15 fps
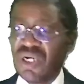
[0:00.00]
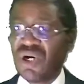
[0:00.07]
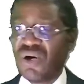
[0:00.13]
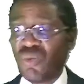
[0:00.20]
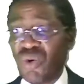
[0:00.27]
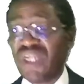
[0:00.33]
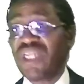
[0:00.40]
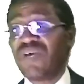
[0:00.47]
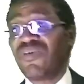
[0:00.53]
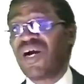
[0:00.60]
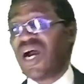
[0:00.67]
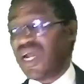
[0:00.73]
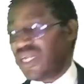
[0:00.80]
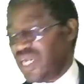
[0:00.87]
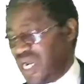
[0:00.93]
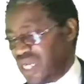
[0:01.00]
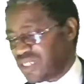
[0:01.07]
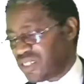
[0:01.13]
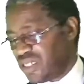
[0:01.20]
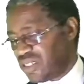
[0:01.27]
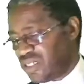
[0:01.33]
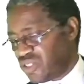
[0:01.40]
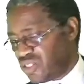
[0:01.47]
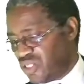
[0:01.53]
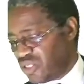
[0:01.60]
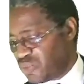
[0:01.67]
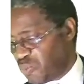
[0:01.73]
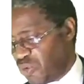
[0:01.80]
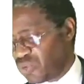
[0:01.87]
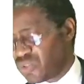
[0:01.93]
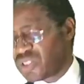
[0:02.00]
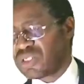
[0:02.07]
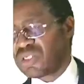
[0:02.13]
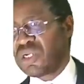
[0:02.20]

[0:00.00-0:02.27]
whenever an asset is disposed.